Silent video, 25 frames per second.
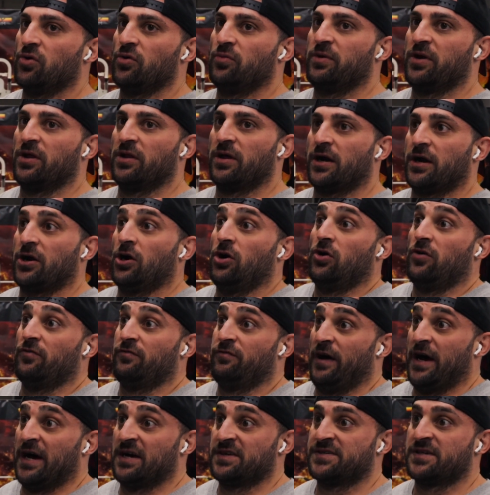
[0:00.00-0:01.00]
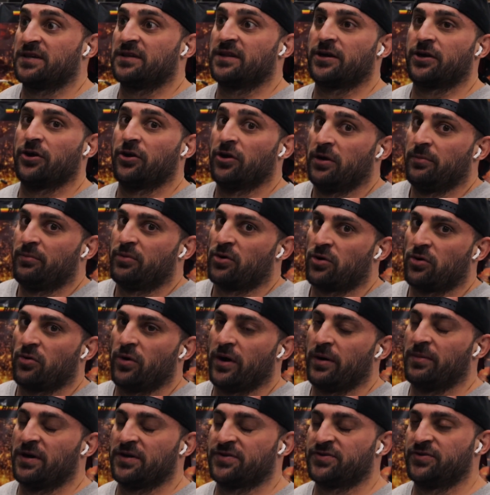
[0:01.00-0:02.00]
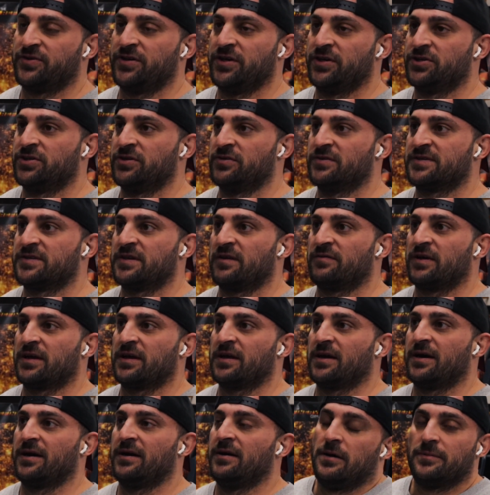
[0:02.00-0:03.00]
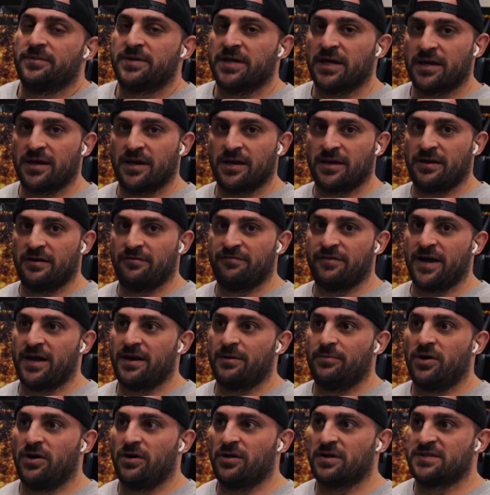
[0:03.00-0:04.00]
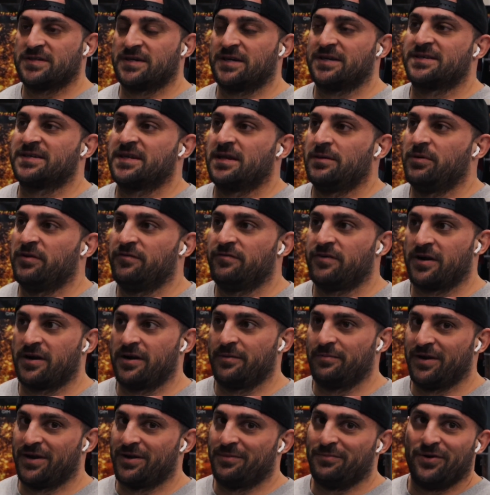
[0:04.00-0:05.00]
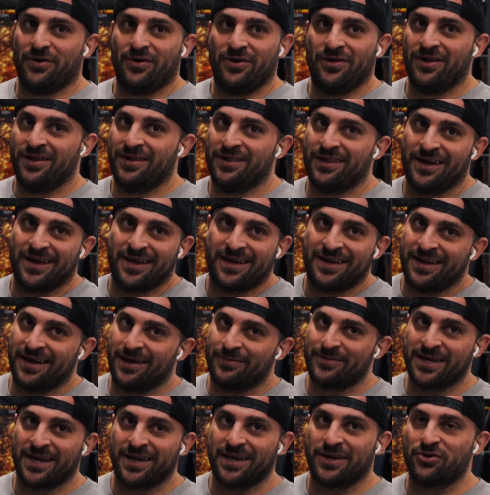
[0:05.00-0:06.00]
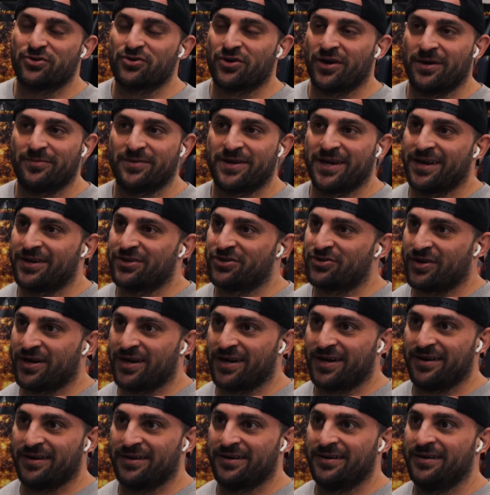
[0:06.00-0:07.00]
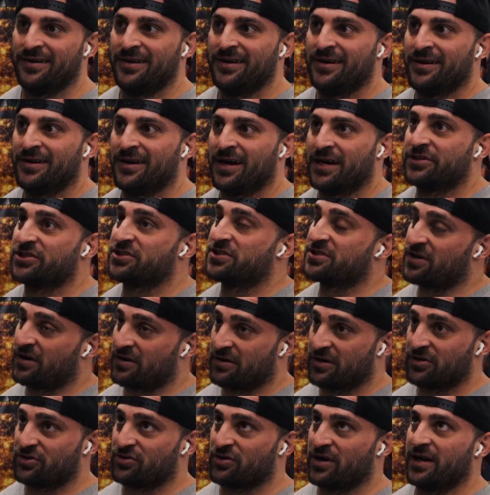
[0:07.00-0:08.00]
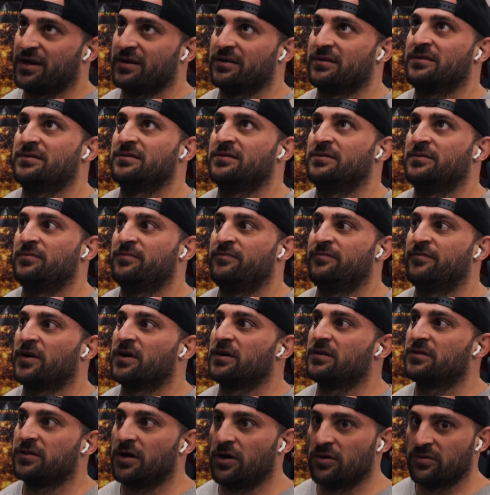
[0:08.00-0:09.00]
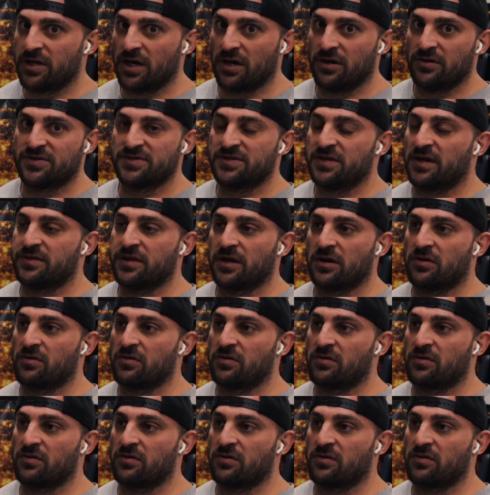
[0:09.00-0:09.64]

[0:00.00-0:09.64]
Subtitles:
would be like, oh, fasting, like you're gonna burn away muscle tissue and stuff like that. I'm taking enough anabolics that it's gonna be very minimal. Like I'm taking Tren. I just started Tren. Very low dose, nothing